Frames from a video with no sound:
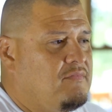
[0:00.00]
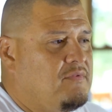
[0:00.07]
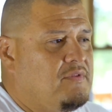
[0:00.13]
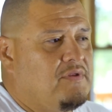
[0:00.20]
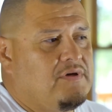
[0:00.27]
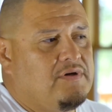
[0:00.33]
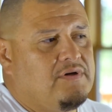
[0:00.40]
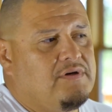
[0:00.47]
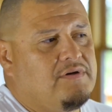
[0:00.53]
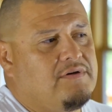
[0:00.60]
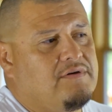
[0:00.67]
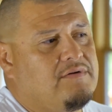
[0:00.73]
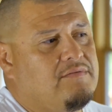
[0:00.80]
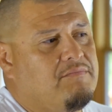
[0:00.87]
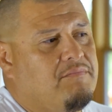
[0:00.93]
the
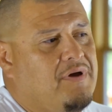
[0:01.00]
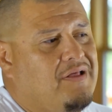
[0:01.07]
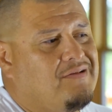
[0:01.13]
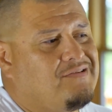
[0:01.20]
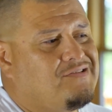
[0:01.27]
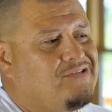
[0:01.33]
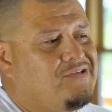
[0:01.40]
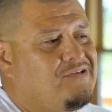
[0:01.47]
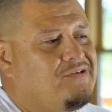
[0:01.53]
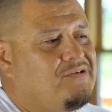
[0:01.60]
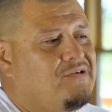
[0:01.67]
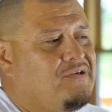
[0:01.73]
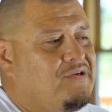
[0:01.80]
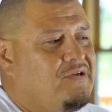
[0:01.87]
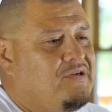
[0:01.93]
Ballard
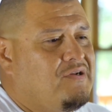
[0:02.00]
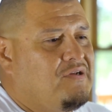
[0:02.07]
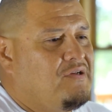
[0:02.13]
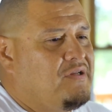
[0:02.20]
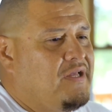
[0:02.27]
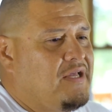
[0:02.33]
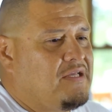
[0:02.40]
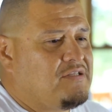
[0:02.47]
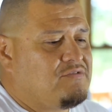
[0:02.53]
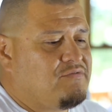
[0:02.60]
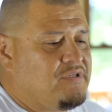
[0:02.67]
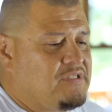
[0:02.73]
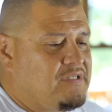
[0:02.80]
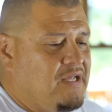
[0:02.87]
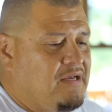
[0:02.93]
Center has
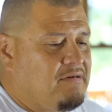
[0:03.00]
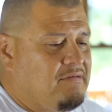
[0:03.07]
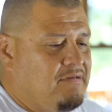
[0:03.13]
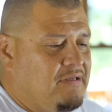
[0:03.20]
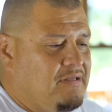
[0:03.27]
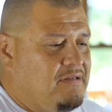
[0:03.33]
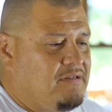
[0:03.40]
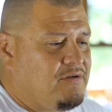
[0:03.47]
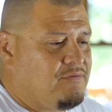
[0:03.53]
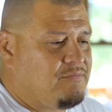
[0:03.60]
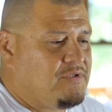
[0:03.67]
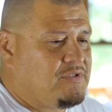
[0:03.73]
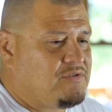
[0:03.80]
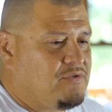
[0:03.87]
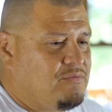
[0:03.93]
reached out and helped
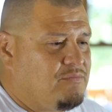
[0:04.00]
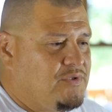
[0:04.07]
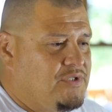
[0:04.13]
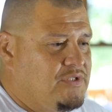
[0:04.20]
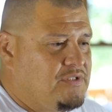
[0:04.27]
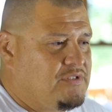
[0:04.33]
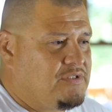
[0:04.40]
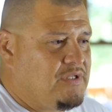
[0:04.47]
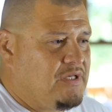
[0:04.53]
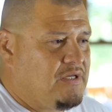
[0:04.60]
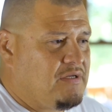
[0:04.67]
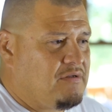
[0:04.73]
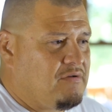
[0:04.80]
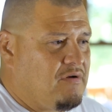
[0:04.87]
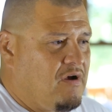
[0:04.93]
me so much that
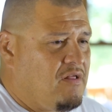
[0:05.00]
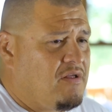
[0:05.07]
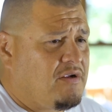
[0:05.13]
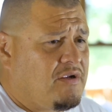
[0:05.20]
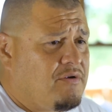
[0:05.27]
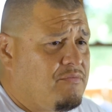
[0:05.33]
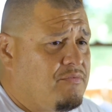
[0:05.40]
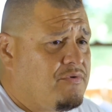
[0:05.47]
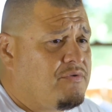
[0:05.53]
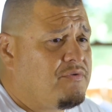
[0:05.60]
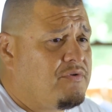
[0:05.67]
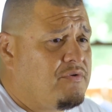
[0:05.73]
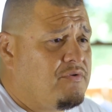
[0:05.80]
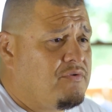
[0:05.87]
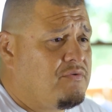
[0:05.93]
all I could really
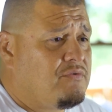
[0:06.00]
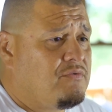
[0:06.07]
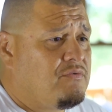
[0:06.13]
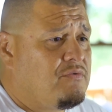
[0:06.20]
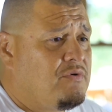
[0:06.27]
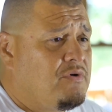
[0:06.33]
do